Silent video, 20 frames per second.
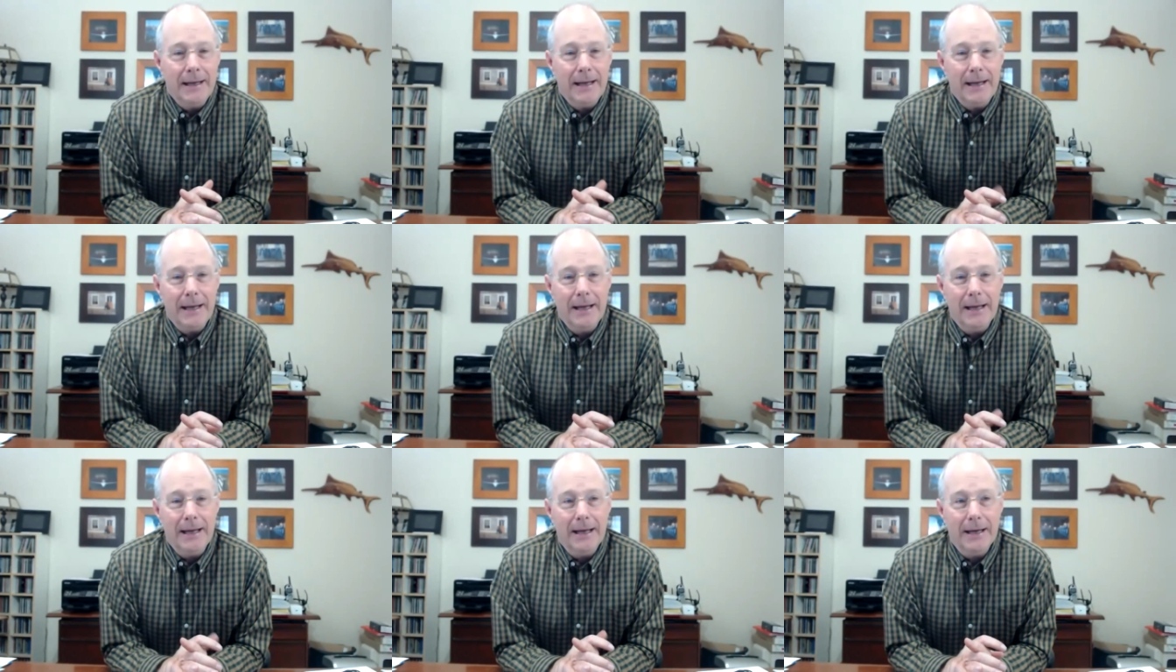
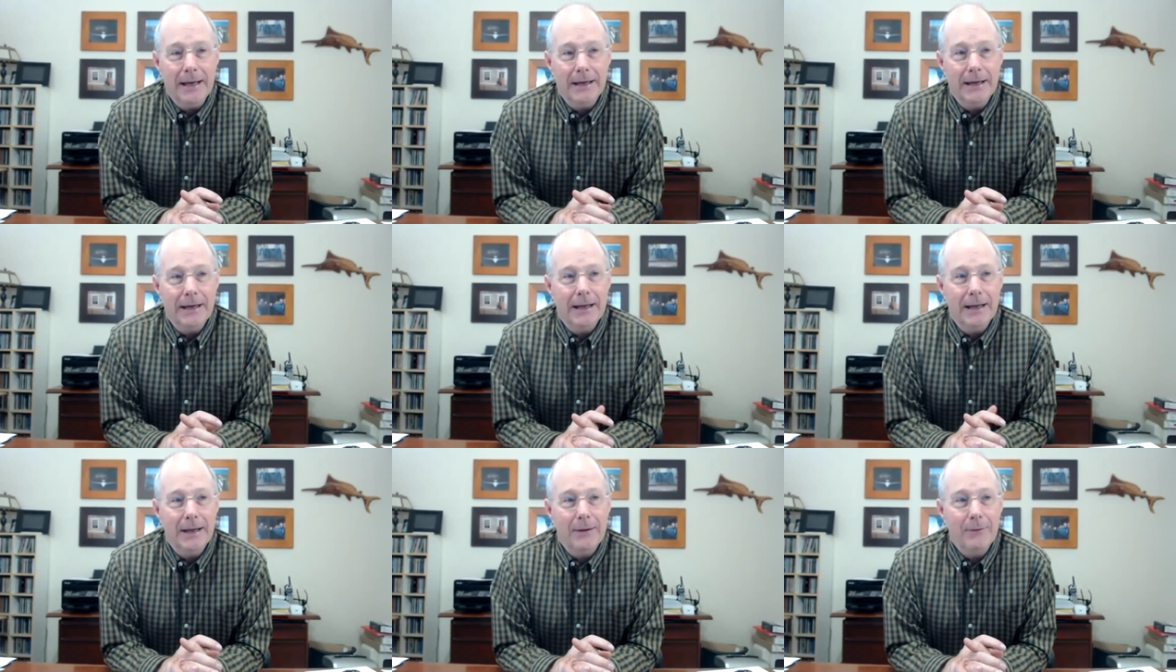
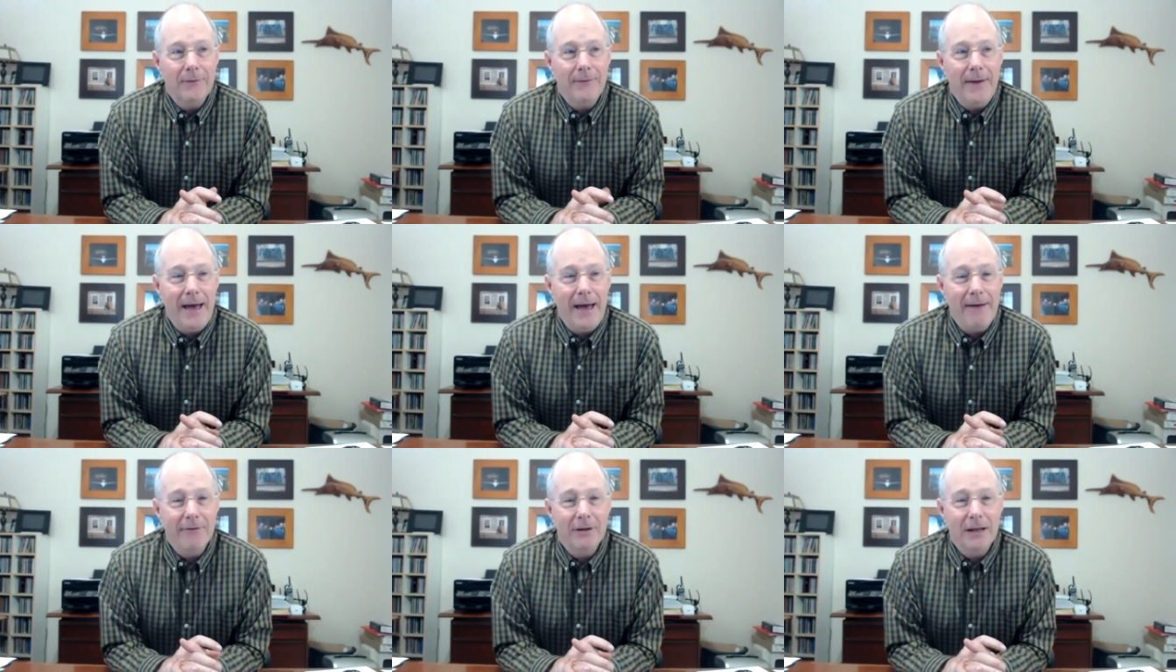And we
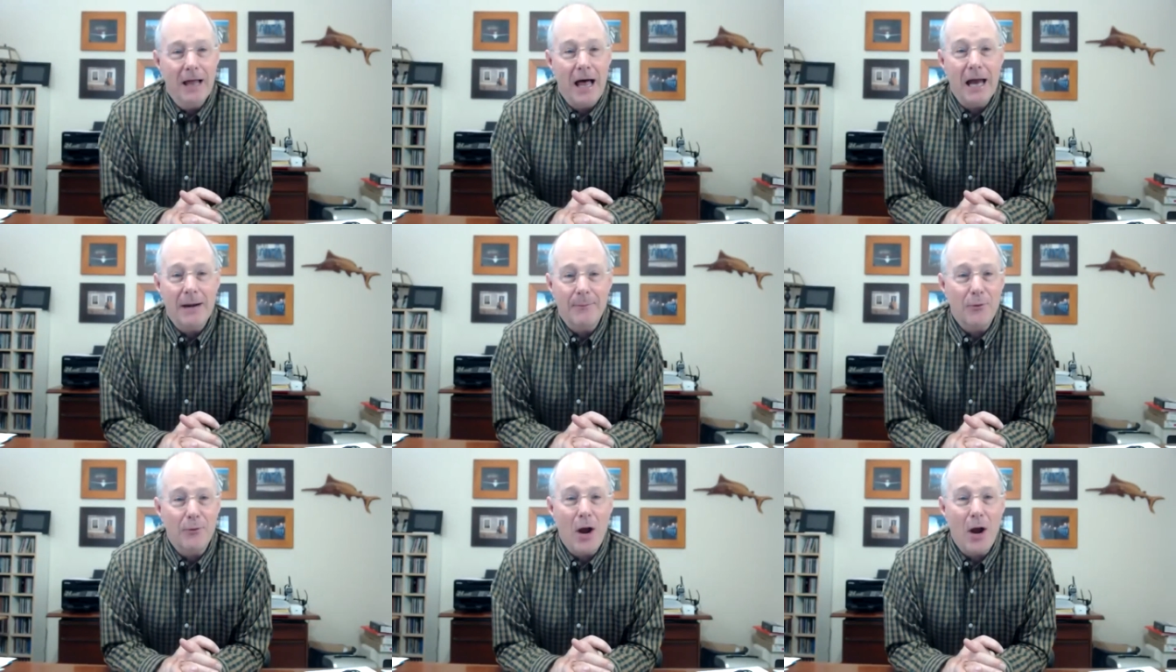have a
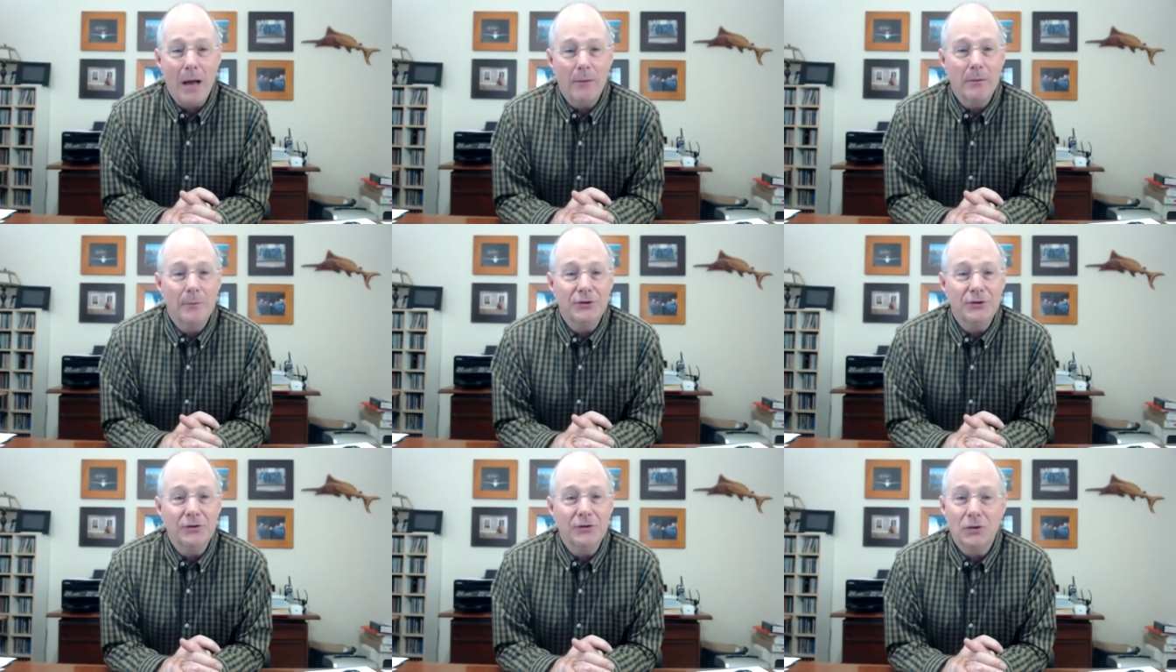lot of
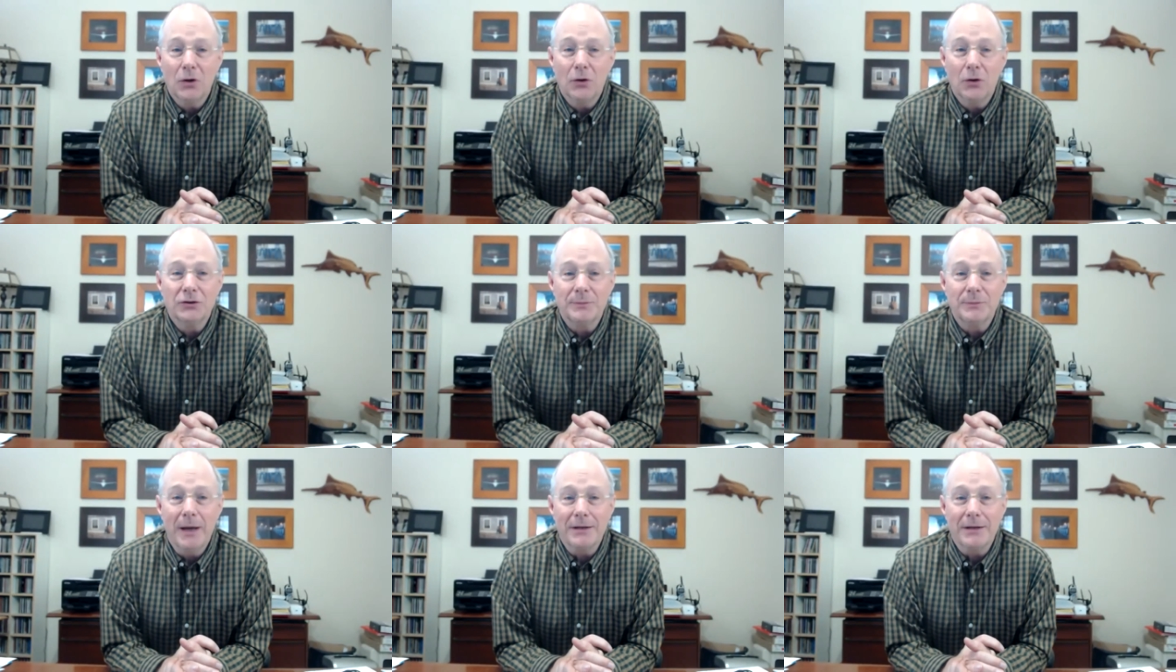problems in
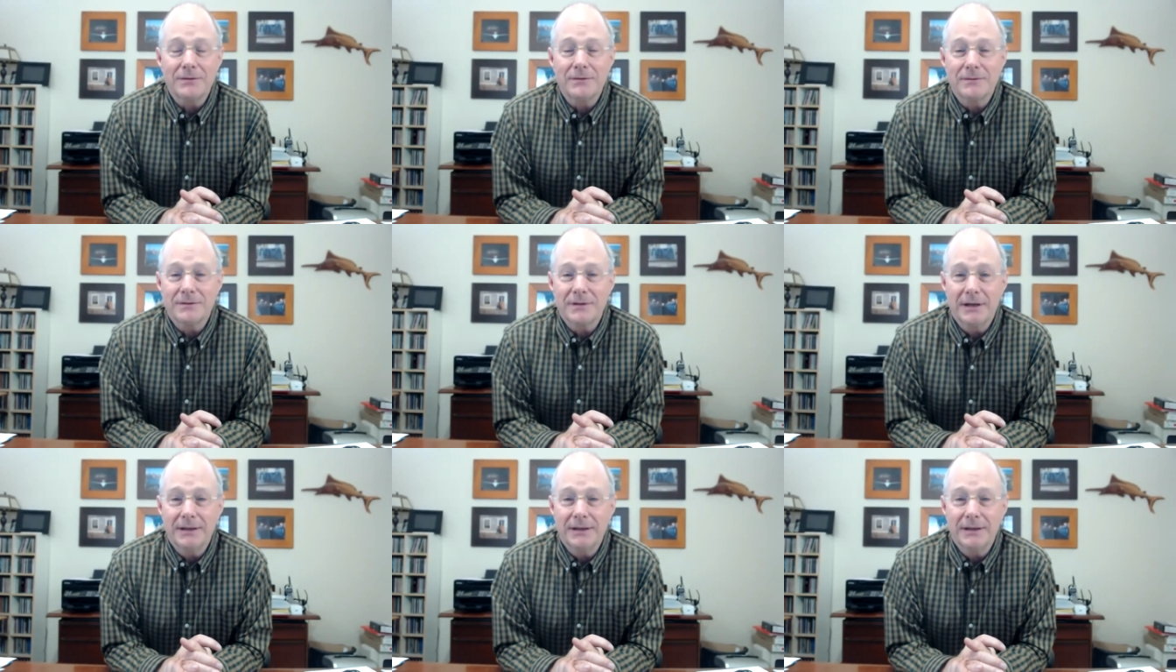Toastmasters,